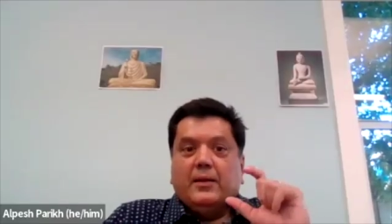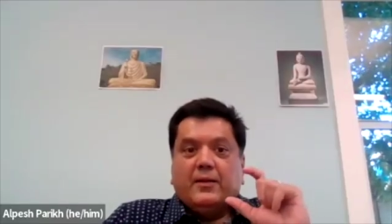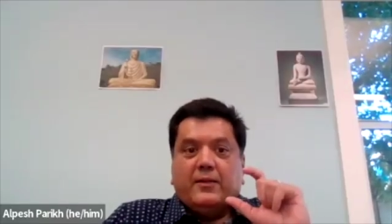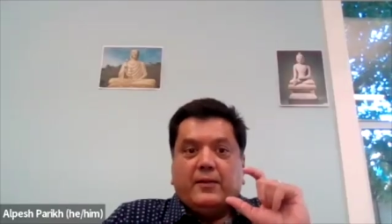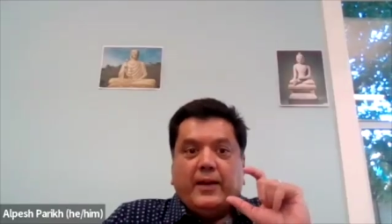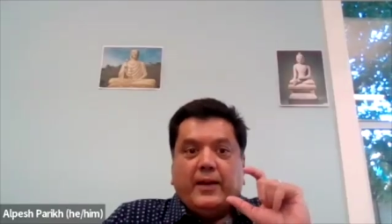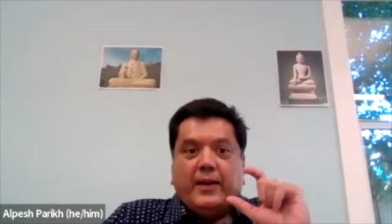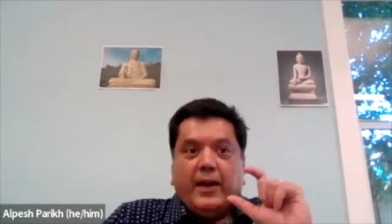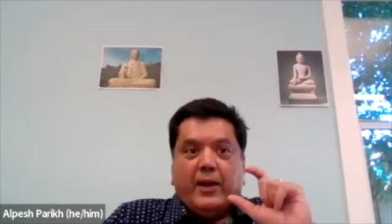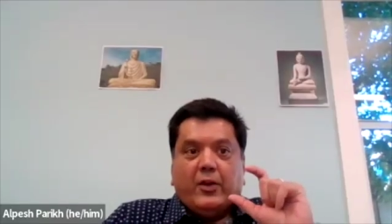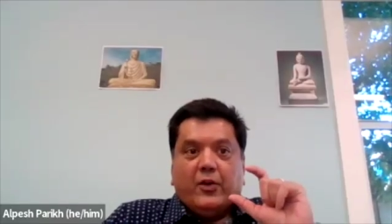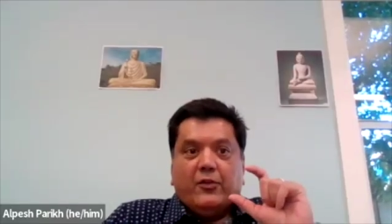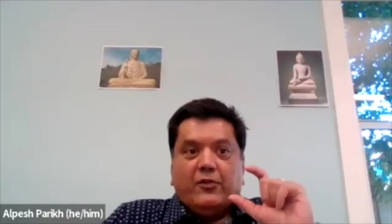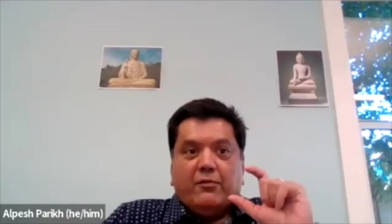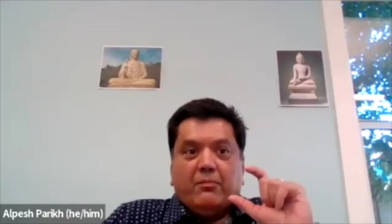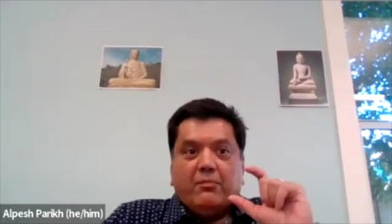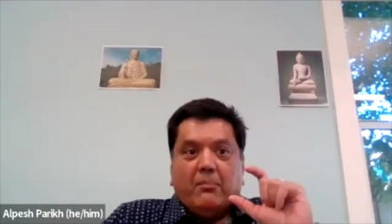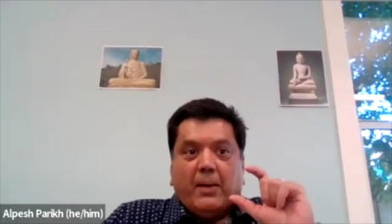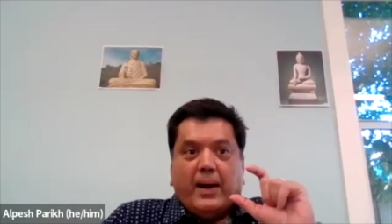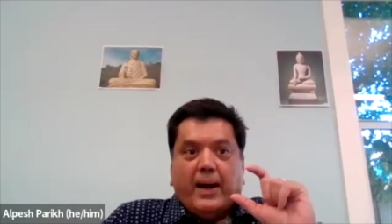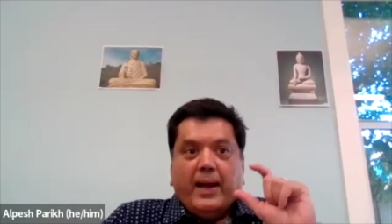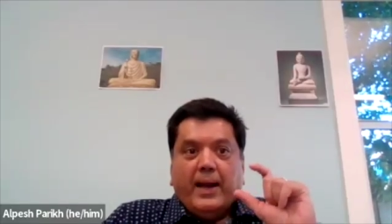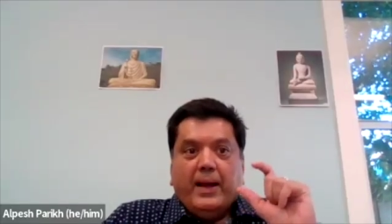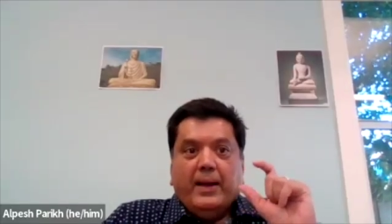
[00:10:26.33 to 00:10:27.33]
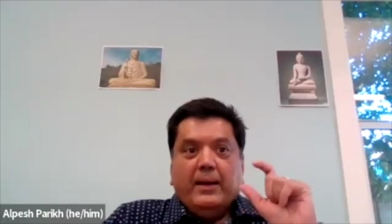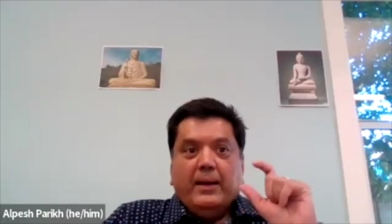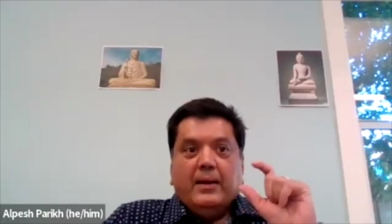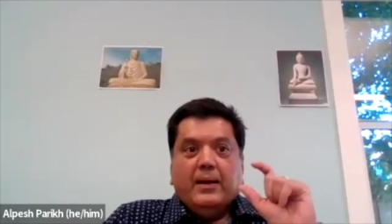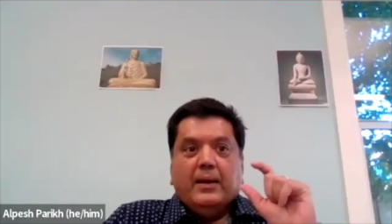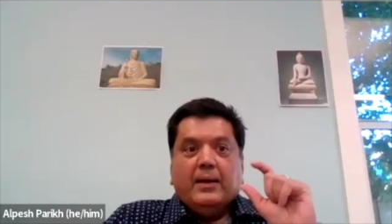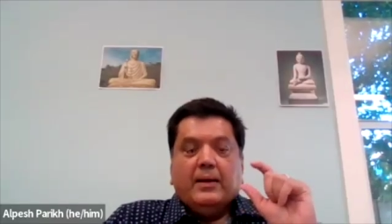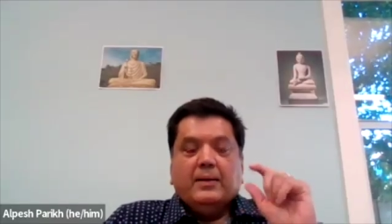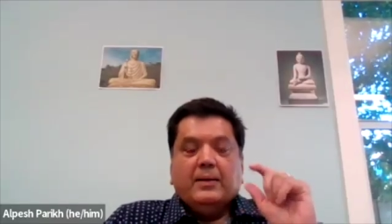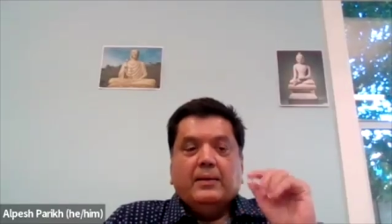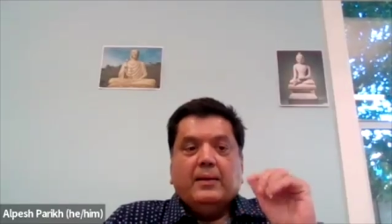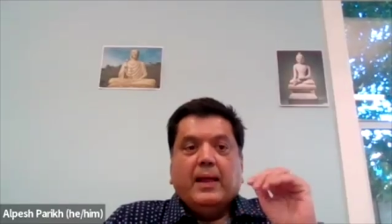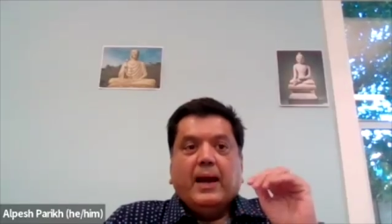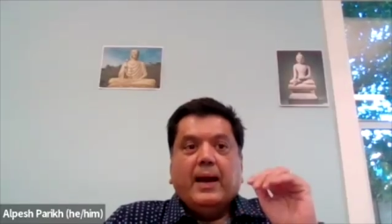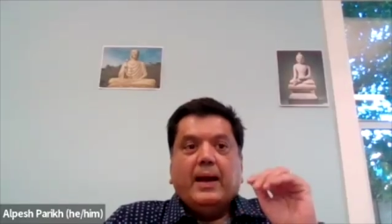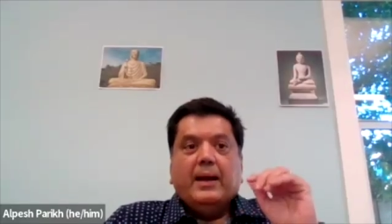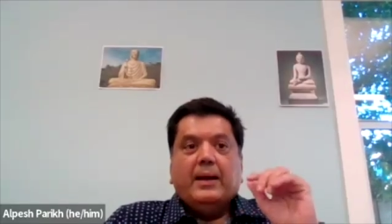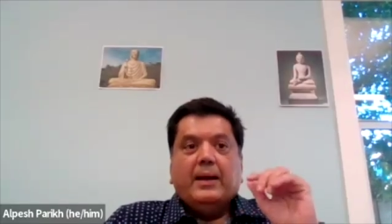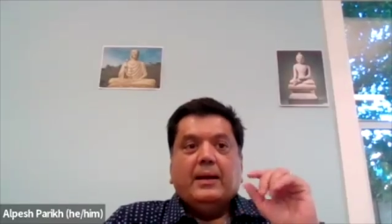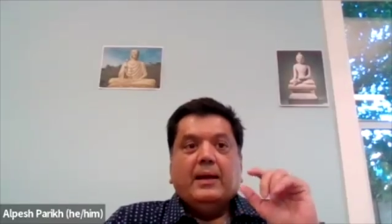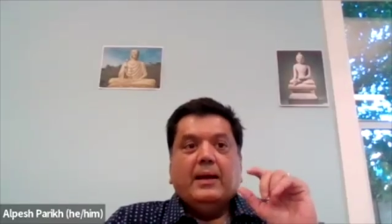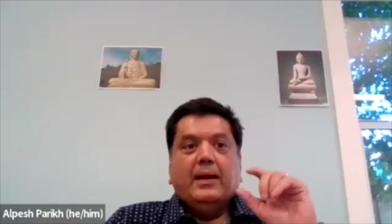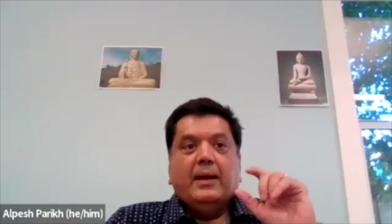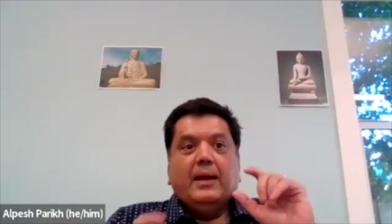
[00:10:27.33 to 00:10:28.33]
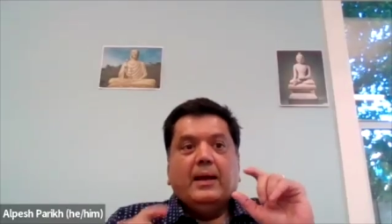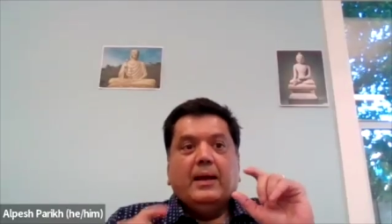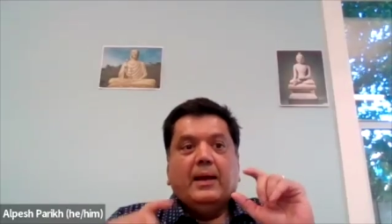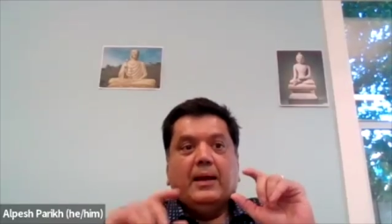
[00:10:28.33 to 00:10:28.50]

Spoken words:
the state of mind that